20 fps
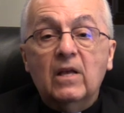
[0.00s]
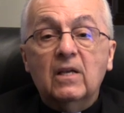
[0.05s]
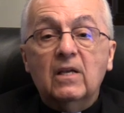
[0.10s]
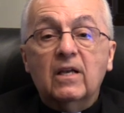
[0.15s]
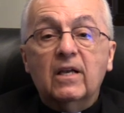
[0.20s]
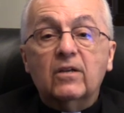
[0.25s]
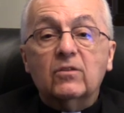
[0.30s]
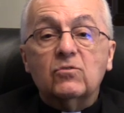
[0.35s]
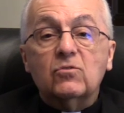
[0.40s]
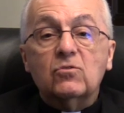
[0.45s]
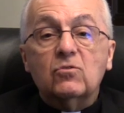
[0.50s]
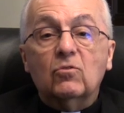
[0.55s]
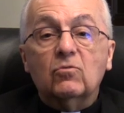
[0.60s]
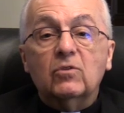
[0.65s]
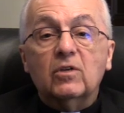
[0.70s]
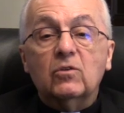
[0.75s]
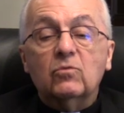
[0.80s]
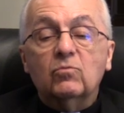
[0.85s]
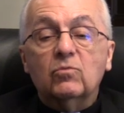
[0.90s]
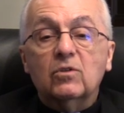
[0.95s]
And so
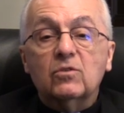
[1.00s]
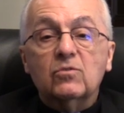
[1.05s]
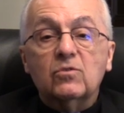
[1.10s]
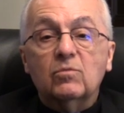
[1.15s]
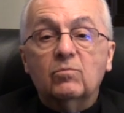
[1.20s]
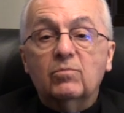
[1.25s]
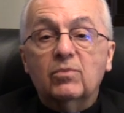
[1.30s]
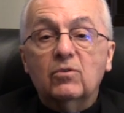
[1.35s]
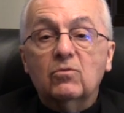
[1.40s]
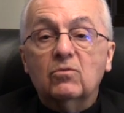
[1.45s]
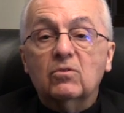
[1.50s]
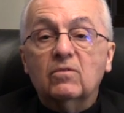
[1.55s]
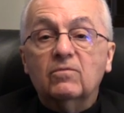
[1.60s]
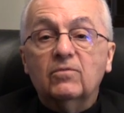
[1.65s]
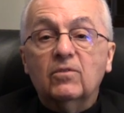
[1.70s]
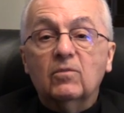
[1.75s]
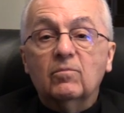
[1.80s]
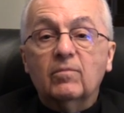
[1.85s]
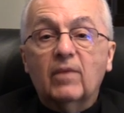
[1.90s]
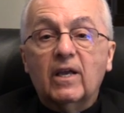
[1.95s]
it was a
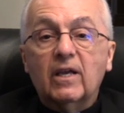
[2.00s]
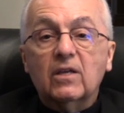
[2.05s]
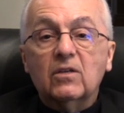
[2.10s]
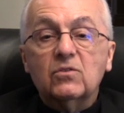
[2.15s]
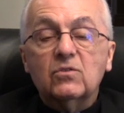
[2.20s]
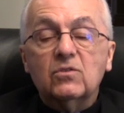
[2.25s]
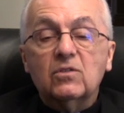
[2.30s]
beautiful Mass